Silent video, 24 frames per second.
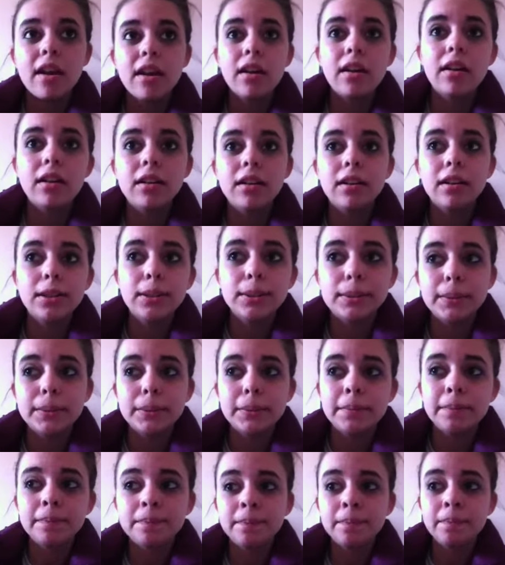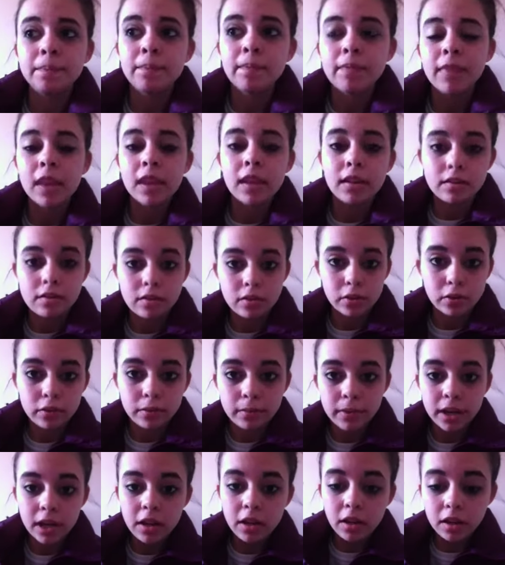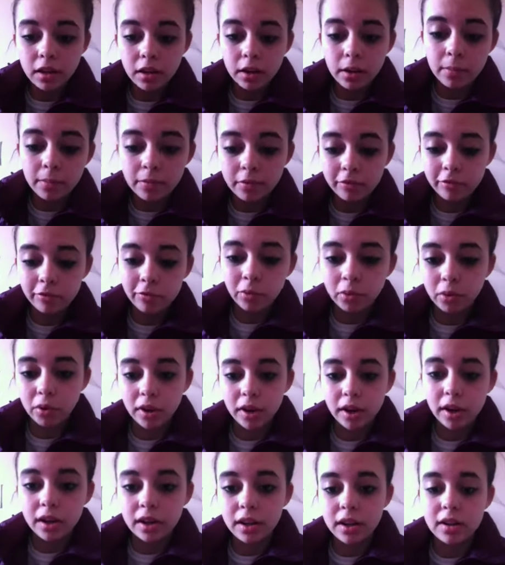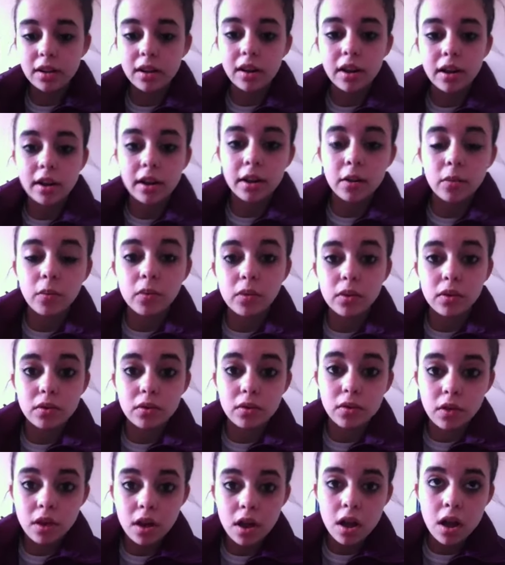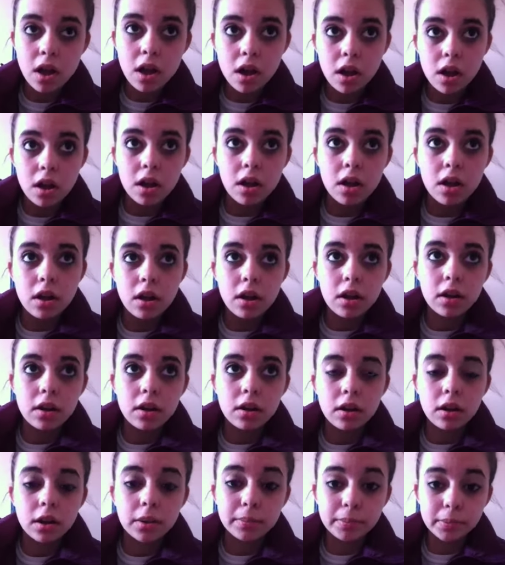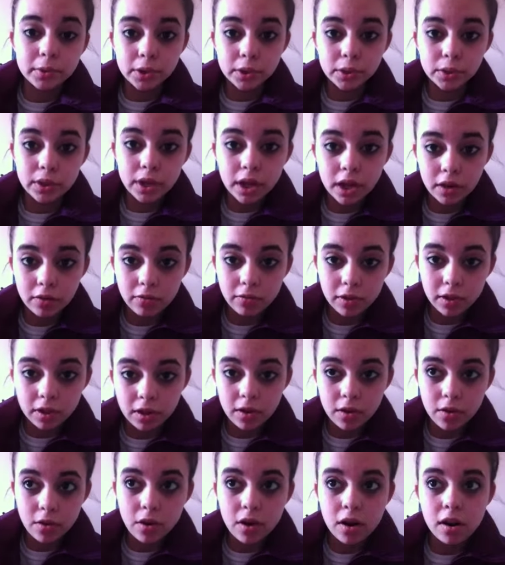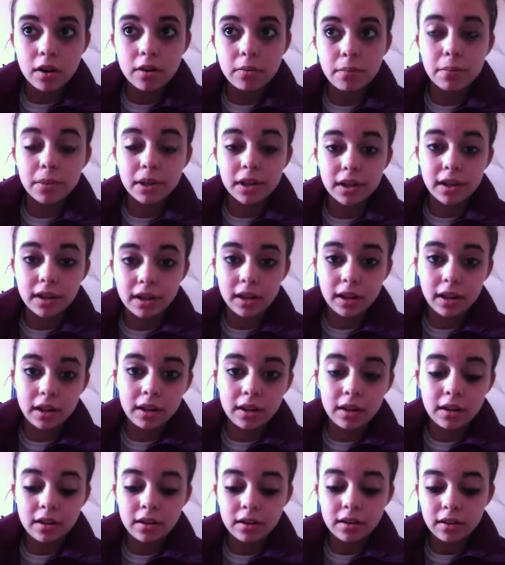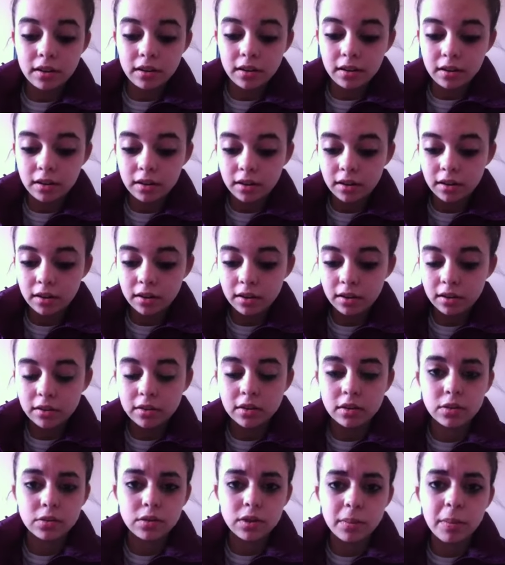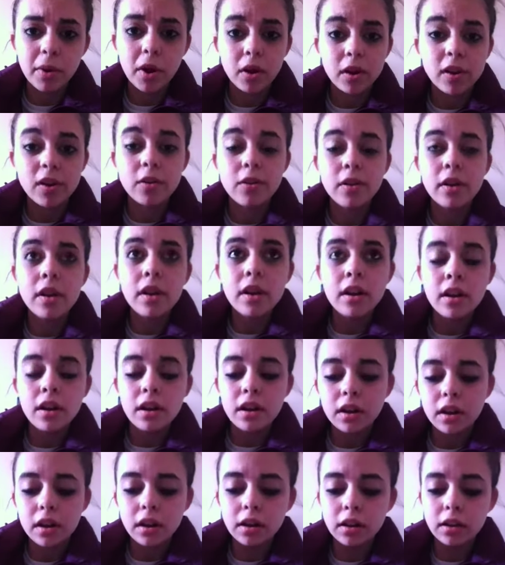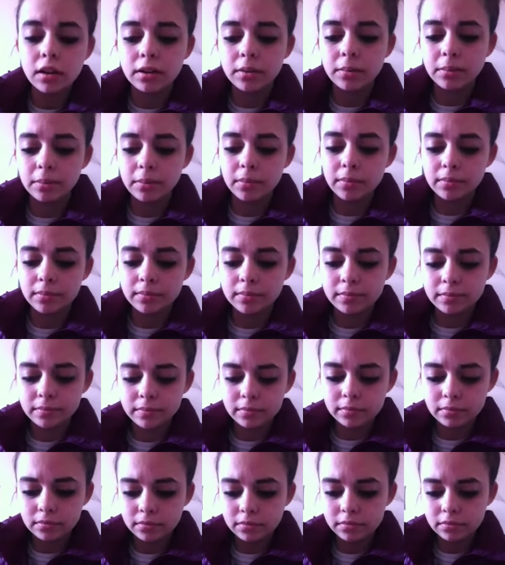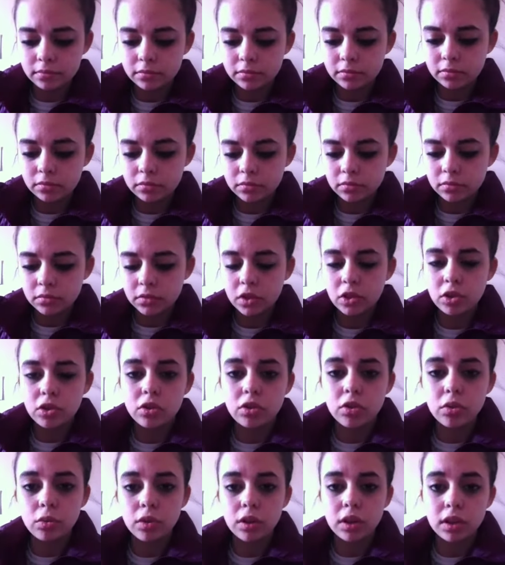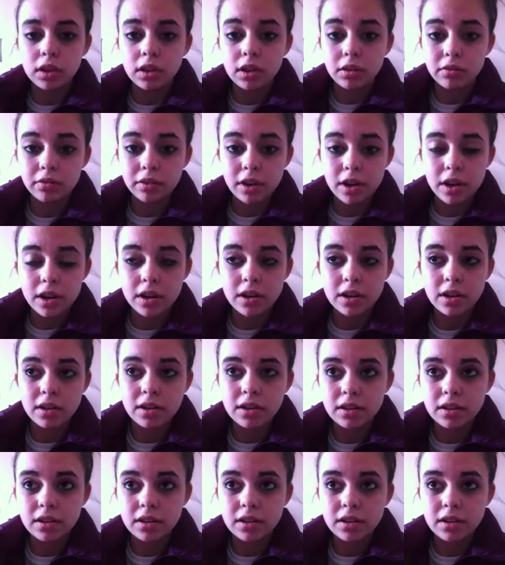Um, so to make up for it, I will upload a video on Monday, so tomorrow, um, doing a different